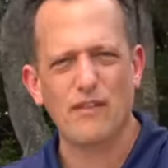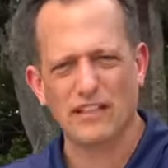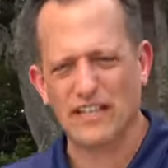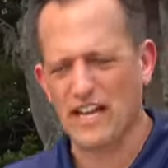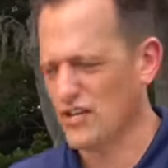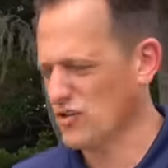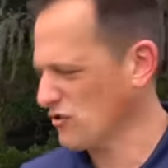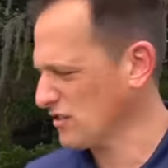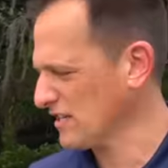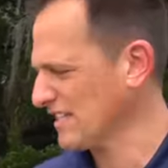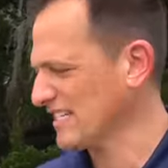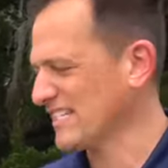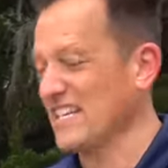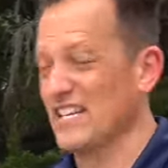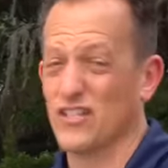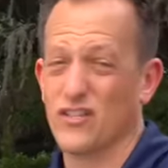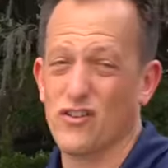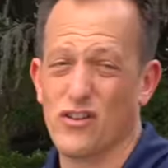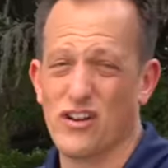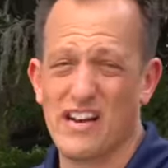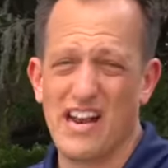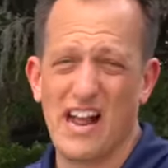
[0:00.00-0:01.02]
electric
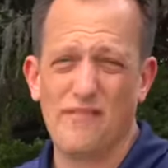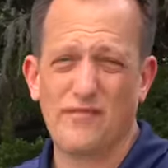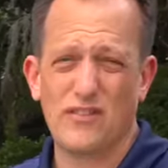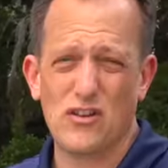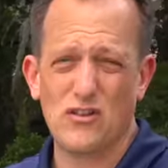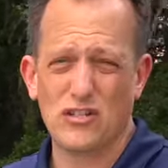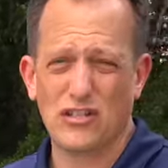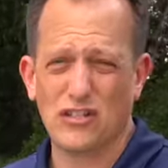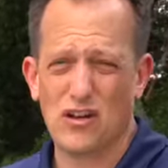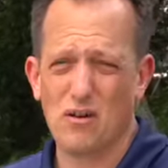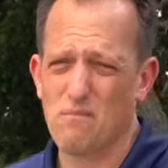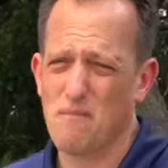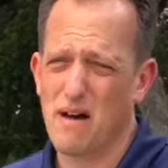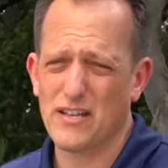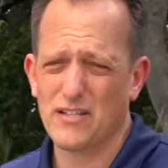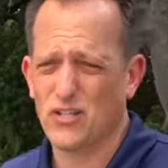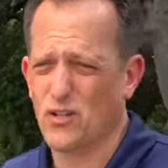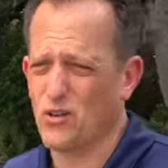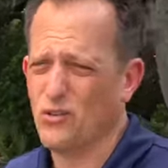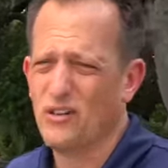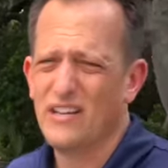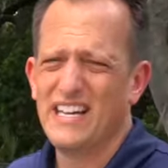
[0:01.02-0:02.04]
assist, so you're gonna have to use a little
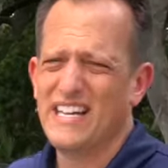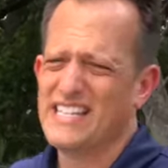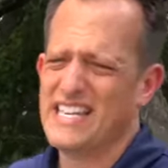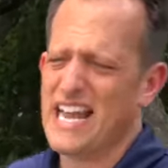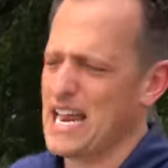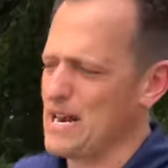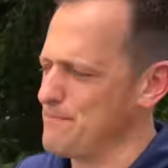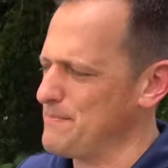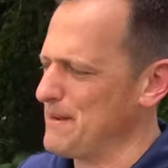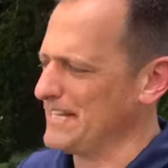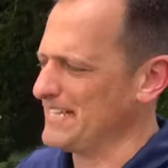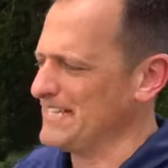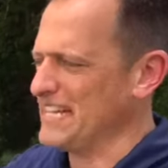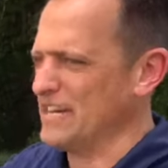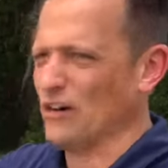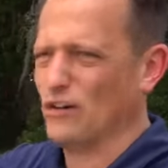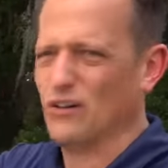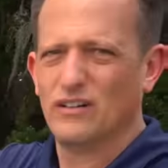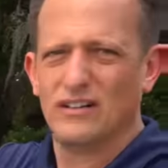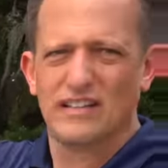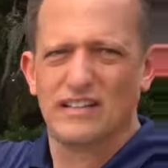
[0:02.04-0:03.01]
muscle. Not a big deal.